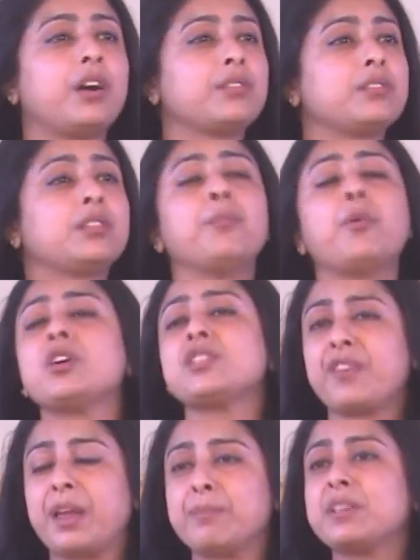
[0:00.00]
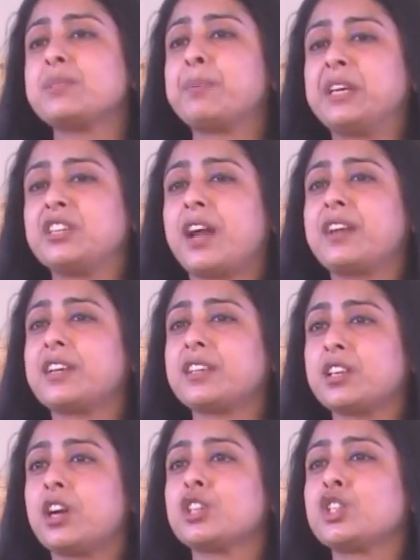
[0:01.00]
The most famous pediatric
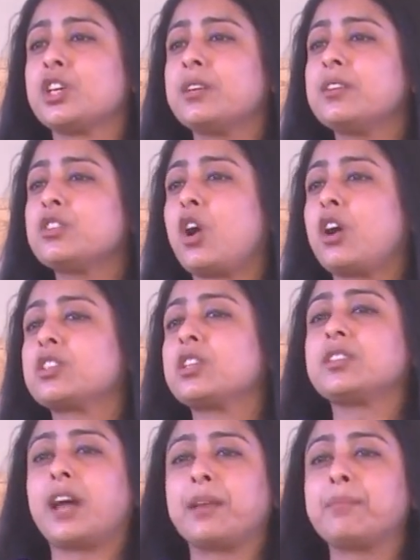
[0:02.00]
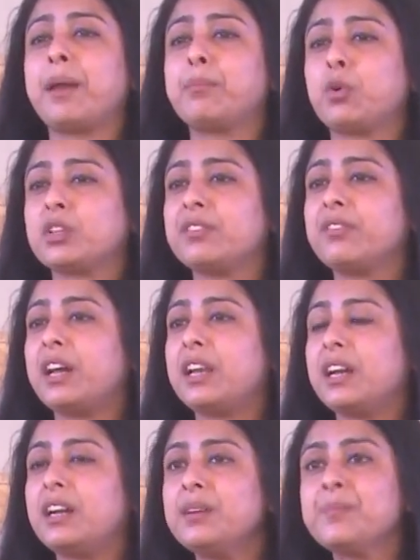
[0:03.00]
surgeon, Dr. Tanmay
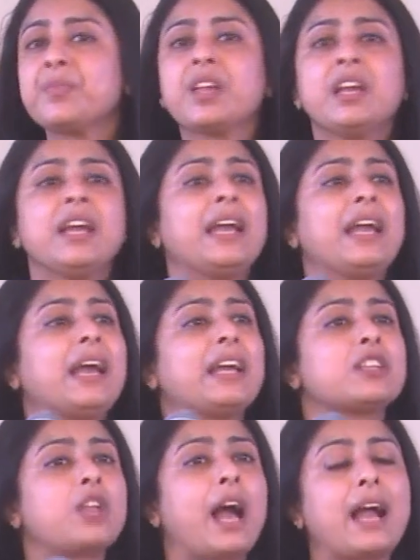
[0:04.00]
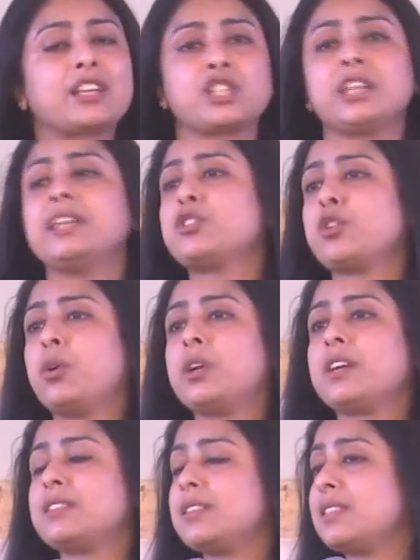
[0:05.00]
Motiwala, actually told
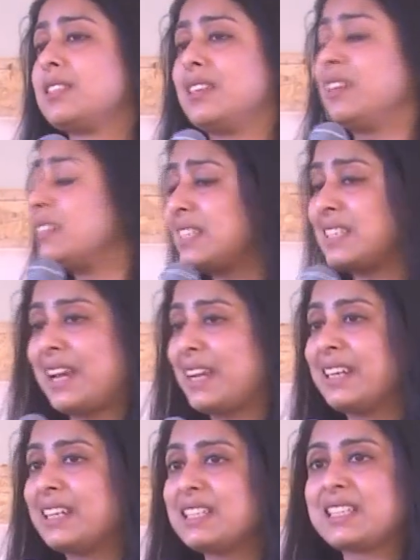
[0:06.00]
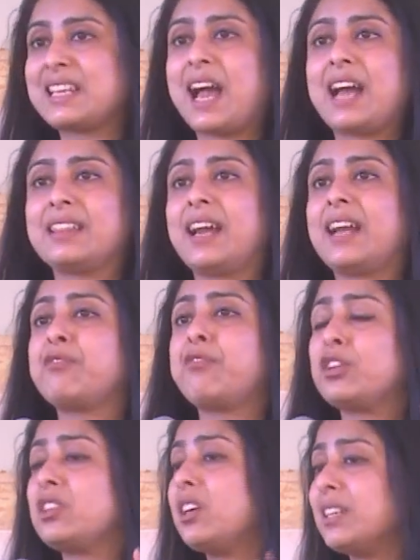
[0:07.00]
us this technical stat that for
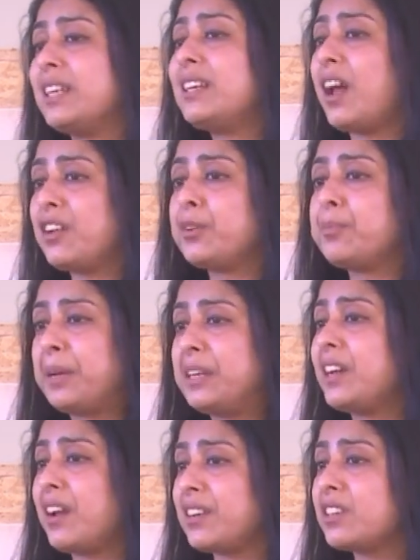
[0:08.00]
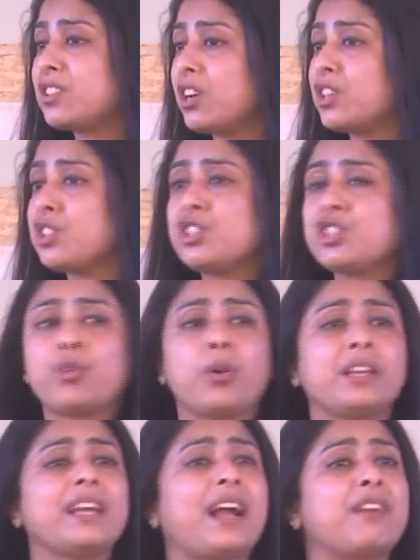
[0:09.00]
1,300 pediatric surgeons, you
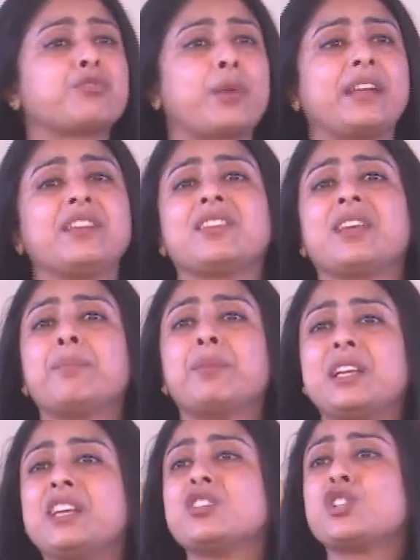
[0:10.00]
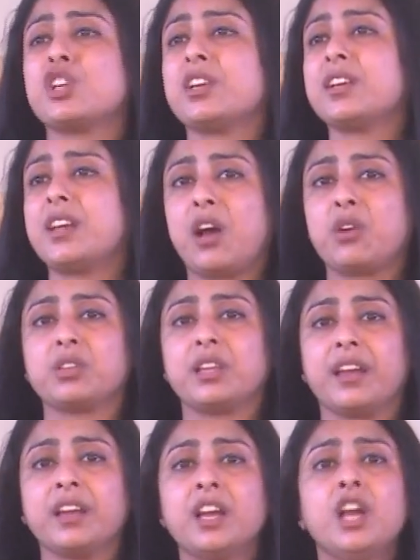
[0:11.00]
only have 23 million children out there.
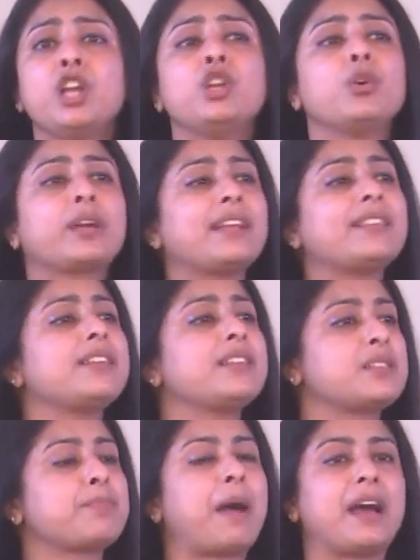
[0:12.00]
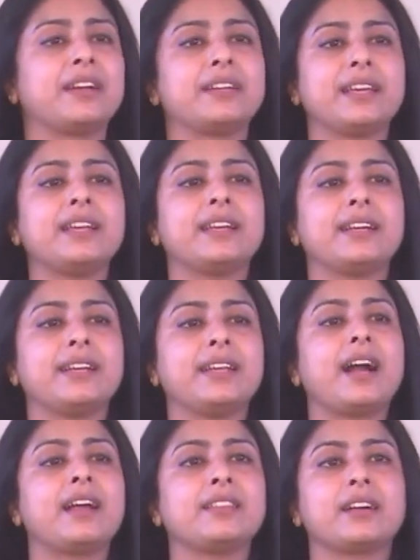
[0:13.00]
Look at the disparity in India
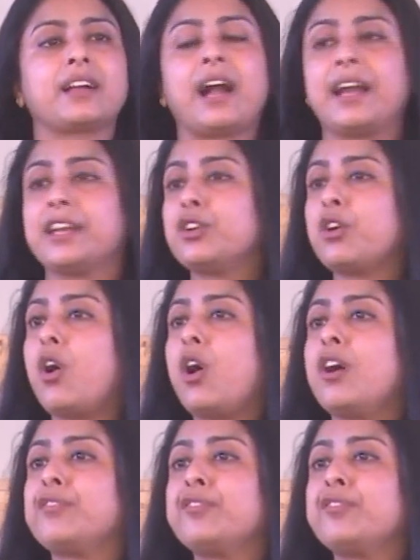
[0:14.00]
and the kind of